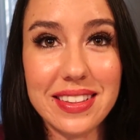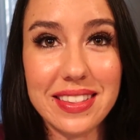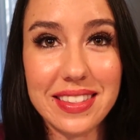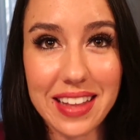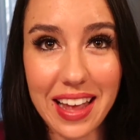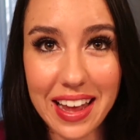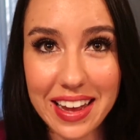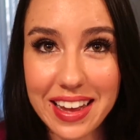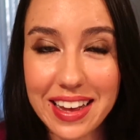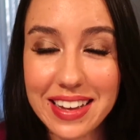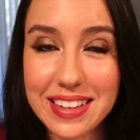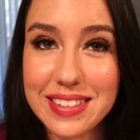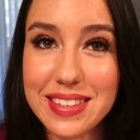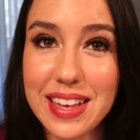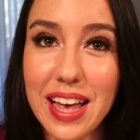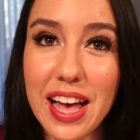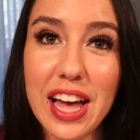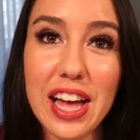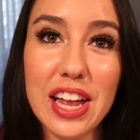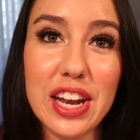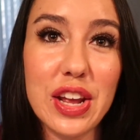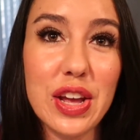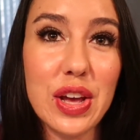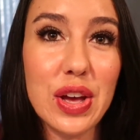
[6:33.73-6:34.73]
Like I
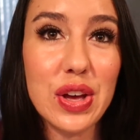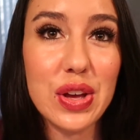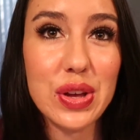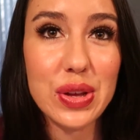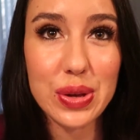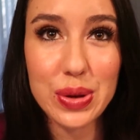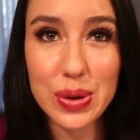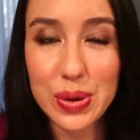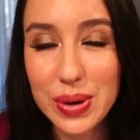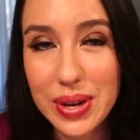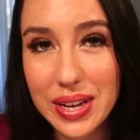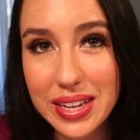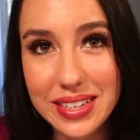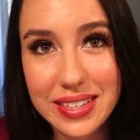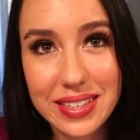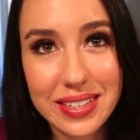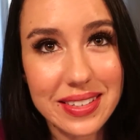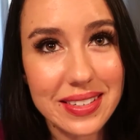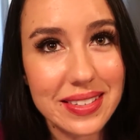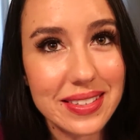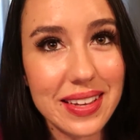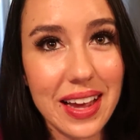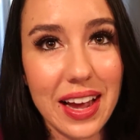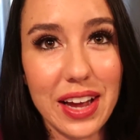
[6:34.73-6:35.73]
said, you get to
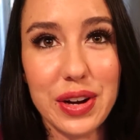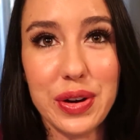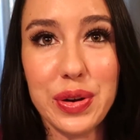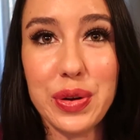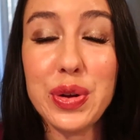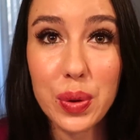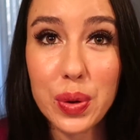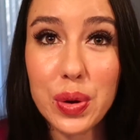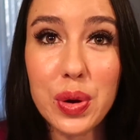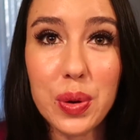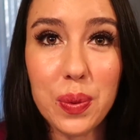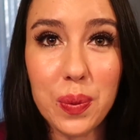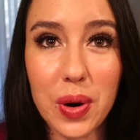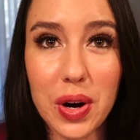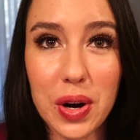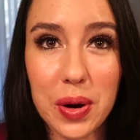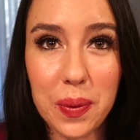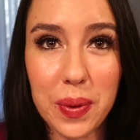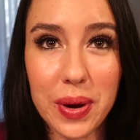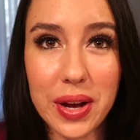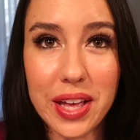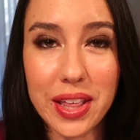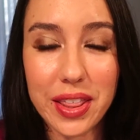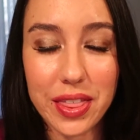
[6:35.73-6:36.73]
decide who you work
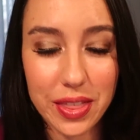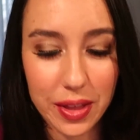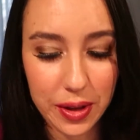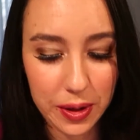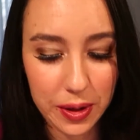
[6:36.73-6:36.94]
with.